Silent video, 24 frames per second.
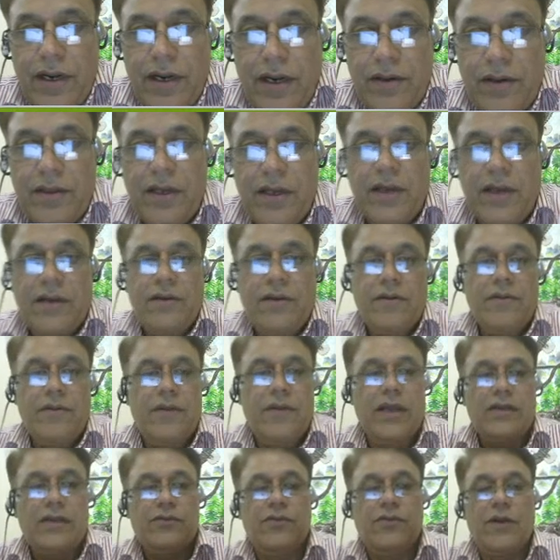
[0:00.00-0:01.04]
at the end.
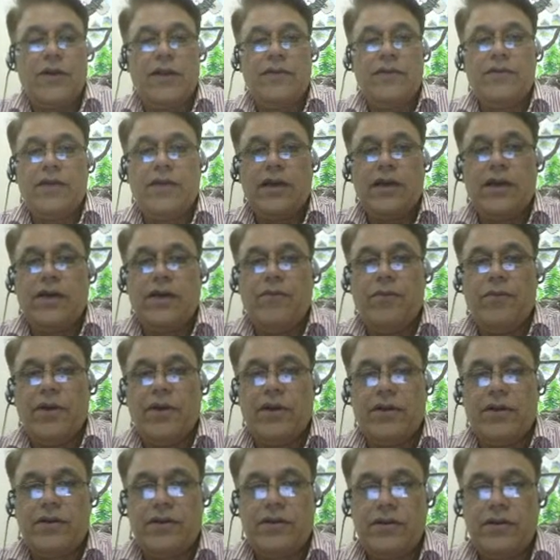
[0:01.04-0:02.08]
Next one is the
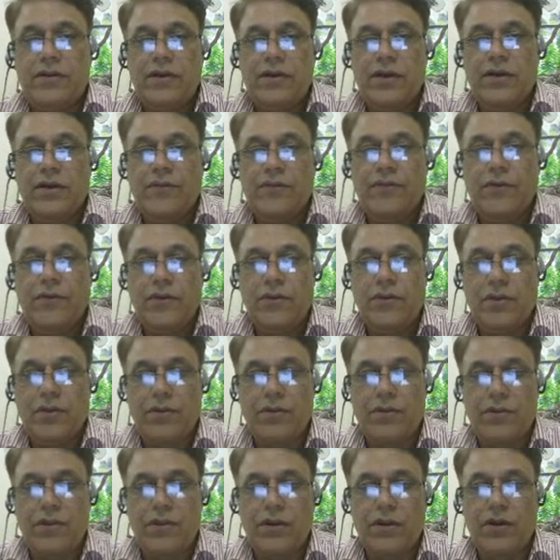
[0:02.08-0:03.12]
government
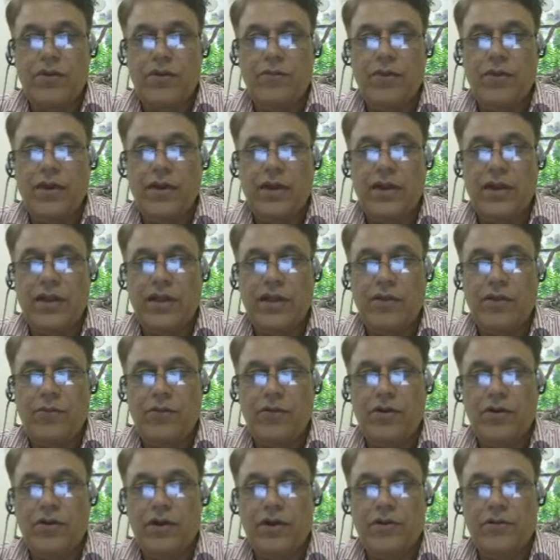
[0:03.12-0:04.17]
forces, the government and the
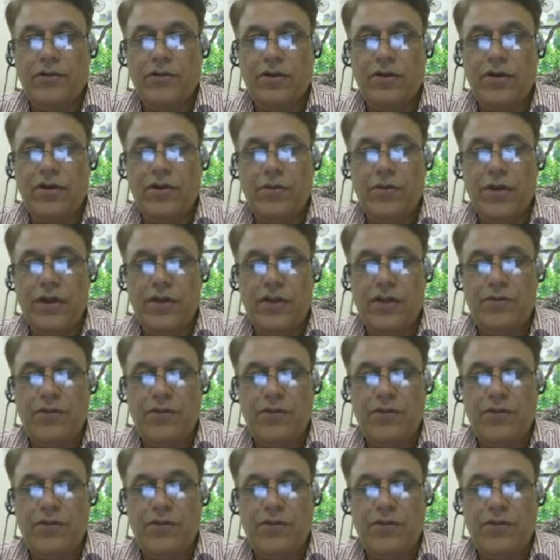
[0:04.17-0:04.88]
communities. Government is